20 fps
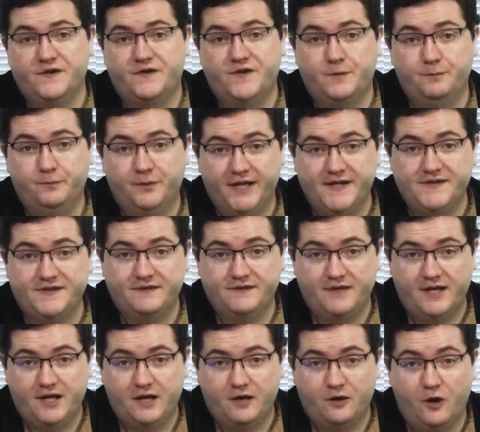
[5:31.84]
that they're placing
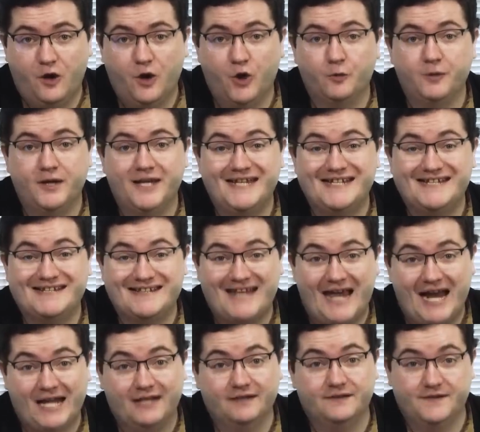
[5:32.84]
there are
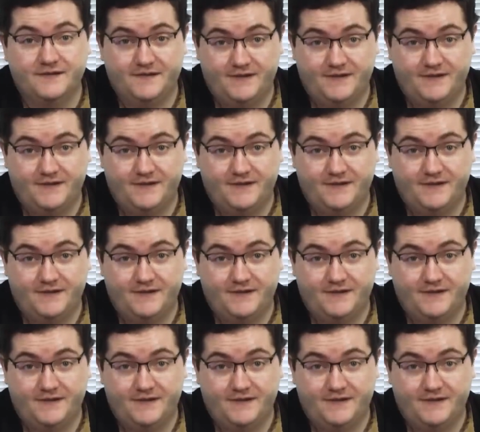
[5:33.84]
exactly the